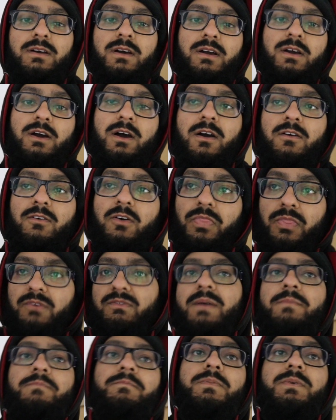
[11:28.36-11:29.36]
a car on the
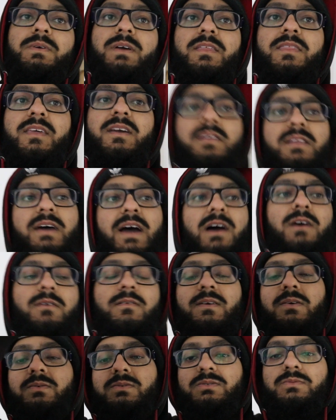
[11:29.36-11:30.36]
ramp, and then
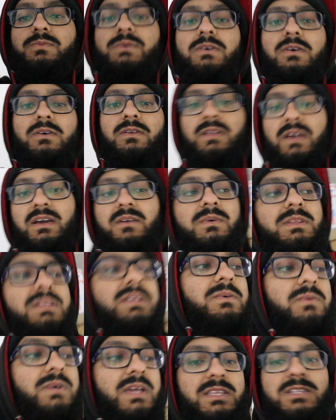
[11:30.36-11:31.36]
how else we got like with the
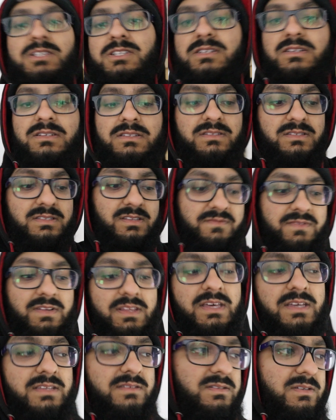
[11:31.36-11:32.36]
little kitchen and stuff
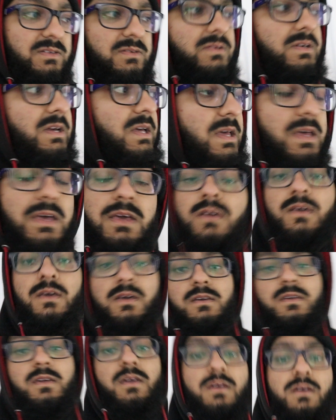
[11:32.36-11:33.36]
like that. So
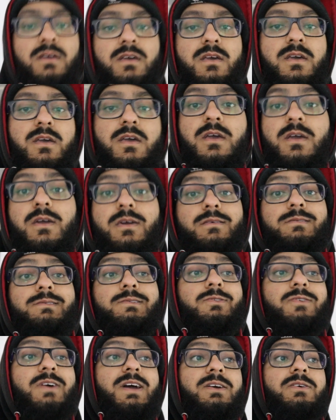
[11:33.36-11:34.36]
yeah, let's
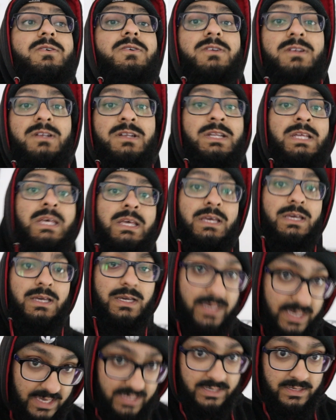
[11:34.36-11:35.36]
crack on
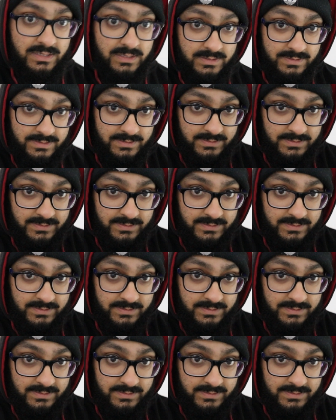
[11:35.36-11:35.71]
again.